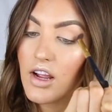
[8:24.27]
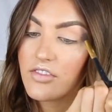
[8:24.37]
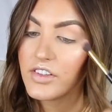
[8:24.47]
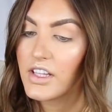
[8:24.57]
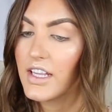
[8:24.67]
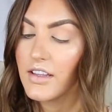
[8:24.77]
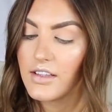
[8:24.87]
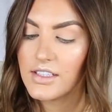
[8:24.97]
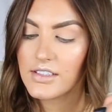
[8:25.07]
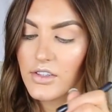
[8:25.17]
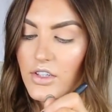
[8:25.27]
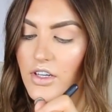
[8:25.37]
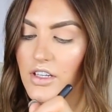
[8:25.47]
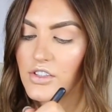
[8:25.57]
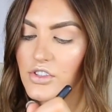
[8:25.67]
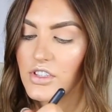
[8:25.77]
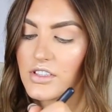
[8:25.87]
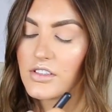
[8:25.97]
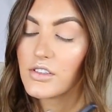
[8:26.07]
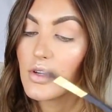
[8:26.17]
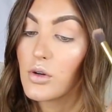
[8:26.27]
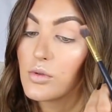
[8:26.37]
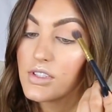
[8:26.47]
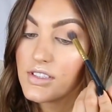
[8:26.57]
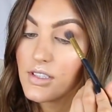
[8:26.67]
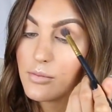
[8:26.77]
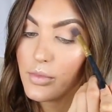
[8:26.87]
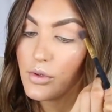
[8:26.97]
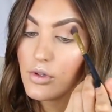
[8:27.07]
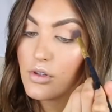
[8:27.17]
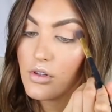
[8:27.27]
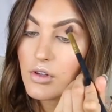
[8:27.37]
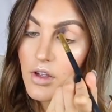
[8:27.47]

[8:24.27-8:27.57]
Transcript: I feel like this look is just so simple